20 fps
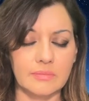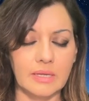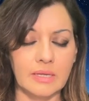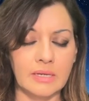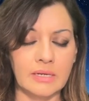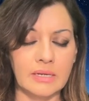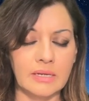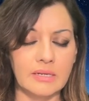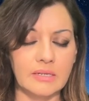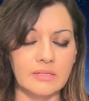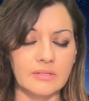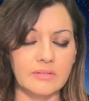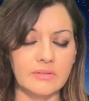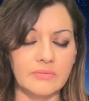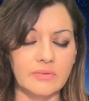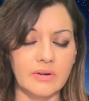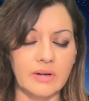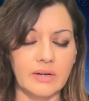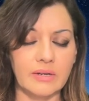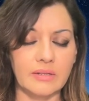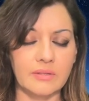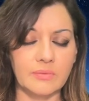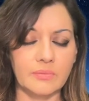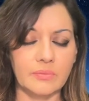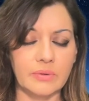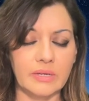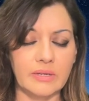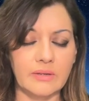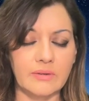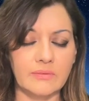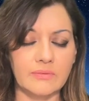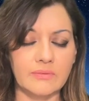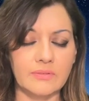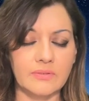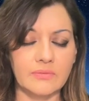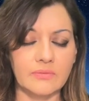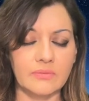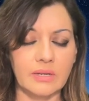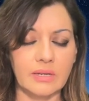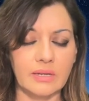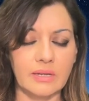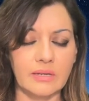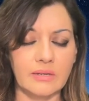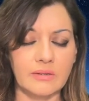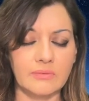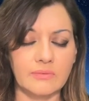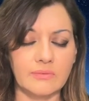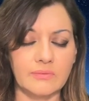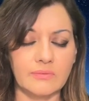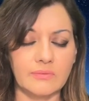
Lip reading: and learning to ride the waves of life.